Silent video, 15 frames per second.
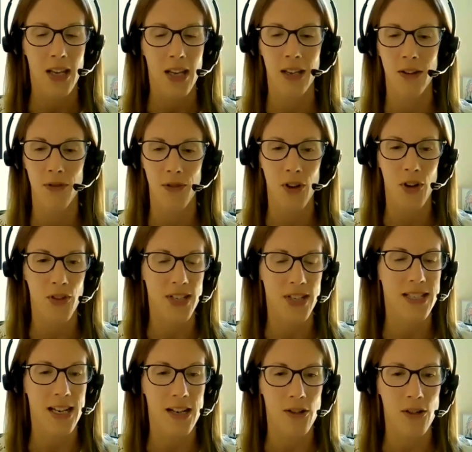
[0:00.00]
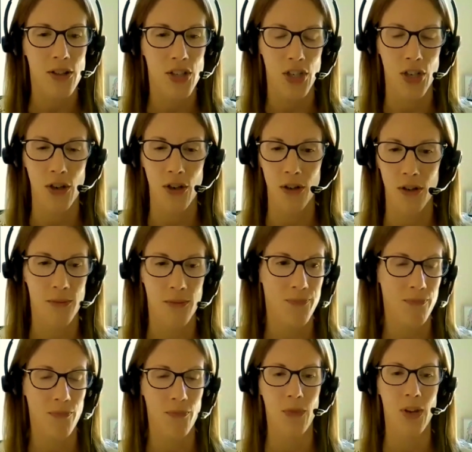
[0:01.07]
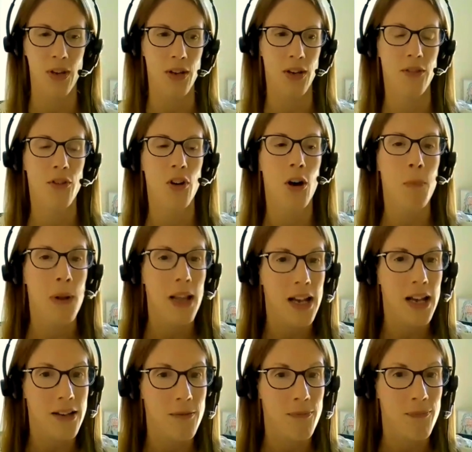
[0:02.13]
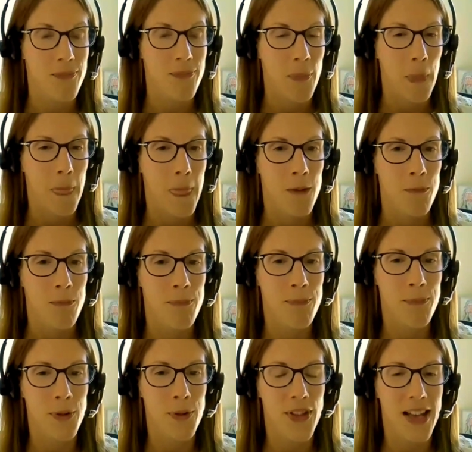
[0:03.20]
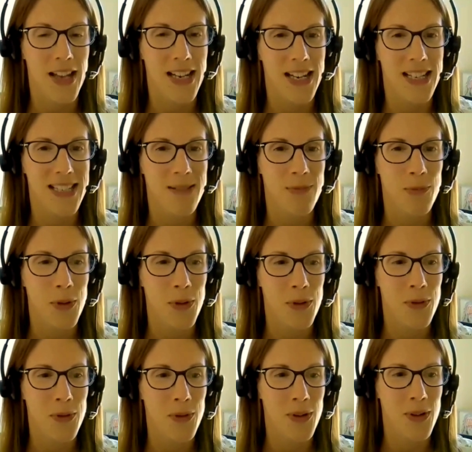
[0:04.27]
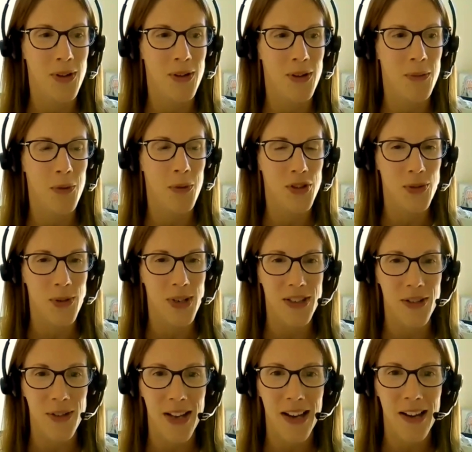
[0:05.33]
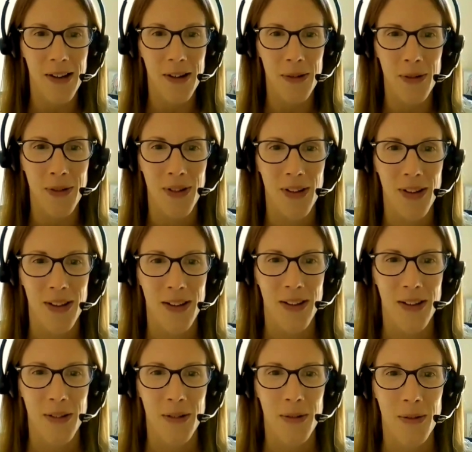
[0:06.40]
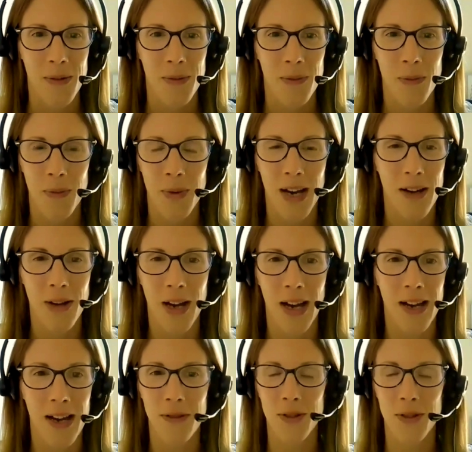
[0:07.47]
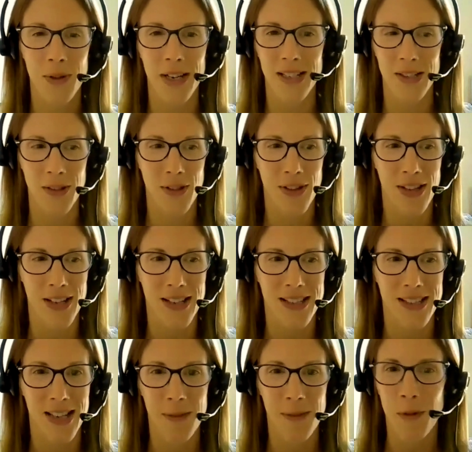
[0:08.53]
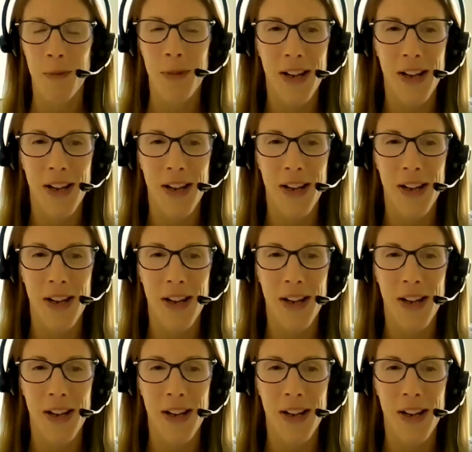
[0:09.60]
You've got this technology, or you've got a plan. But then it's, well, what do I do now? How do I do this? I'm on